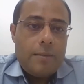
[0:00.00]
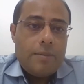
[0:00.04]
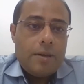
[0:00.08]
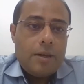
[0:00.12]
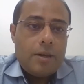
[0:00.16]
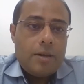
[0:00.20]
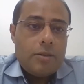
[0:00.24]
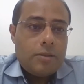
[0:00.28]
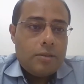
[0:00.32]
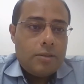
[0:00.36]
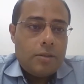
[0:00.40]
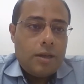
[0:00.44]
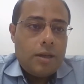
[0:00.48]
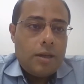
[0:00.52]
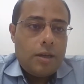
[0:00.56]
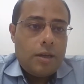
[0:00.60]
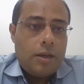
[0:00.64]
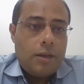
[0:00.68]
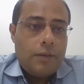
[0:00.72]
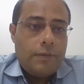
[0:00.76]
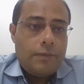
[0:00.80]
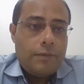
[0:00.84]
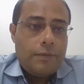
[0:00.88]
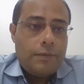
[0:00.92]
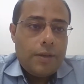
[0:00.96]
Because
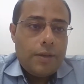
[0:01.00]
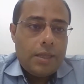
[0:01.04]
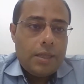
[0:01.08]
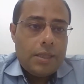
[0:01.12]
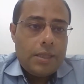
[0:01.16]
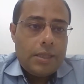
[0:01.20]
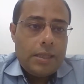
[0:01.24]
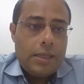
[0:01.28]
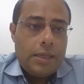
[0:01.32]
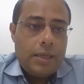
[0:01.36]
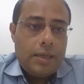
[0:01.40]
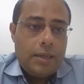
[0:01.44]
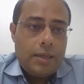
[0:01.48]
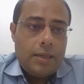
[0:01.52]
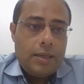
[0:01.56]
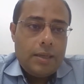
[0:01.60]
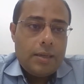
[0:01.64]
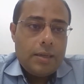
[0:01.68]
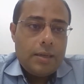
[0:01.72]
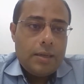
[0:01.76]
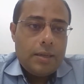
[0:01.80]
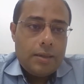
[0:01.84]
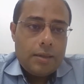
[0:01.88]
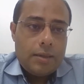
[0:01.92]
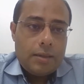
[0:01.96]
if we
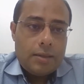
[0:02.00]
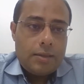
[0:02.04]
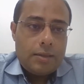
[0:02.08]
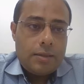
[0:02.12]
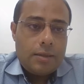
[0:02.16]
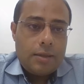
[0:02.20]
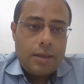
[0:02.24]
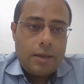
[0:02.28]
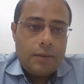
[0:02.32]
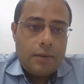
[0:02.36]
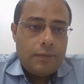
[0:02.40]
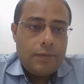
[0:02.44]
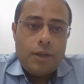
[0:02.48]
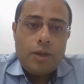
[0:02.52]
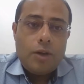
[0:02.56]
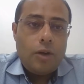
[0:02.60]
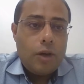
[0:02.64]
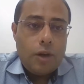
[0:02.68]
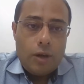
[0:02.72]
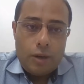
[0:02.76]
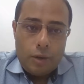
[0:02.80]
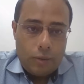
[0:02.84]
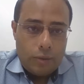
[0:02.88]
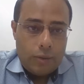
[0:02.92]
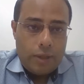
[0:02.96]
see eClerx, we
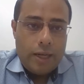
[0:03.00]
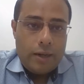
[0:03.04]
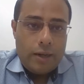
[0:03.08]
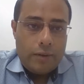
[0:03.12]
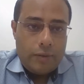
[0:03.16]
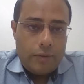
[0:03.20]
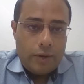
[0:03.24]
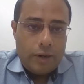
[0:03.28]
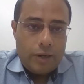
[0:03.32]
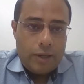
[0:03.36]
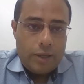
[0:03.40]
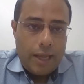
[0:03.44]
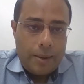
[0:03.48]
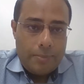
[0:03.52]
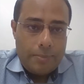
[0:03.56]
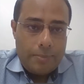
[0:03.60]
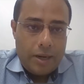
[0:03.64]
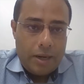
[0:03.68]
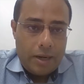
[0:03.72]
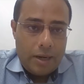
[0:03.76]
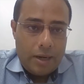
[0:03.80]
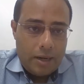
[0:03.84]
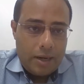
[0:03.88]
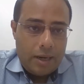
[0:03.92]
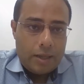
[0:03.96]
all know that what has
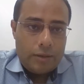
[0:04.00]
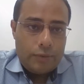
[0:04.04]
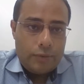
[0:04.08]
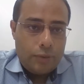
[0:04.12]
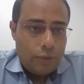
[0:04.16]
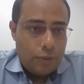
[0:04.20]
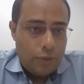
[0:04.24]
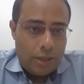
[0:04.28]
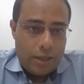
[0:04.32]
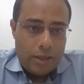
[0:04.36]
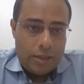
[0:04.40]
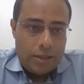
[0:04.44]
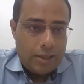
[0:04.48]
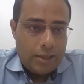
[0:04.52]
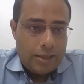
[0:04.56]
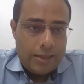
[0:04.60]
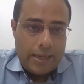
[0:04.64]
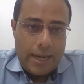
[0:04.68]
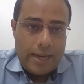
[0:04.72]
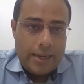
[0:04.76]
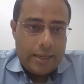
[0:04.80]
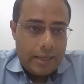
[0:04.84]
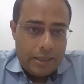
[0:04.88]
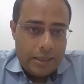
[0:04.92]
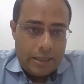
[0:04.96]
happened in the last 4 years, the
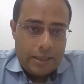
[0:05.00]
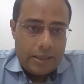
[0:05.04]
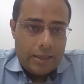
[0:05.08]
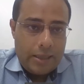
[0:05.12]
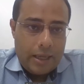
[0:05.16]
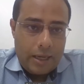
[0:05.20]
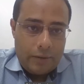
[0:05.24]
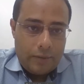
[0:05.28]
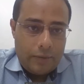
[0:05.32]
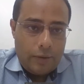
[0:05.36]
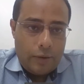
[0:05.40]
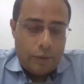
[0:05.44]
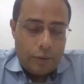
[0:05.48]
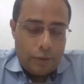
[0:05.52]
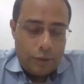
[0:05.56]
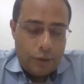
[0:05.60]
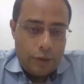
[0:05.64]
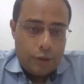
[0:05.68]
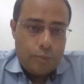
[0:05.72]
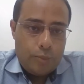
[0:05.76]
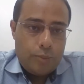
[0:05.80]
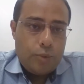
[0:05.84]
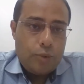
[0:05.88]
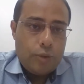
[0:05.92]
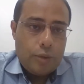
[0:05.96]
stagnation that we
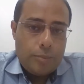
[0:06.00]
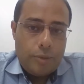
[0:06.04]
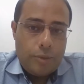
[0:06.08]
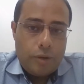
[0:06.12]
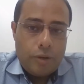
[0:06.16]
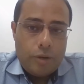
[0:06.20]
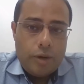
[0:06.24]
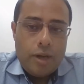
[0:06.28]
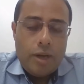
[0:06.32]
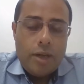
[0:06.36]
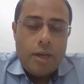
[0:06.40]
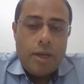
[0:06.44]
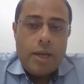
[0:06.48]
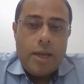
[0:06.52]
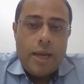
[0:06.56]
already spoke about.